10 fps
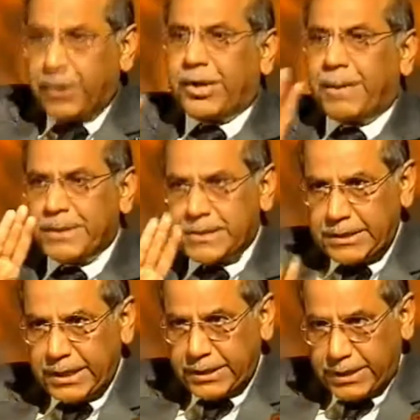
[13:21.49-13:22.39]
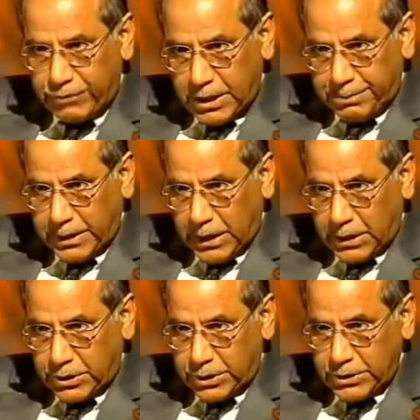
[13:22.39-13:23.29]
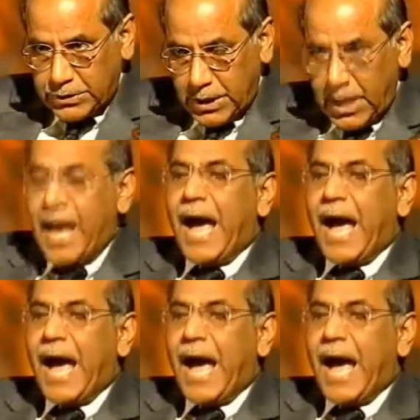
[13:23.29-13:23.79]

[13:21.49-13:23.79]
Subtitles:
representing developing countries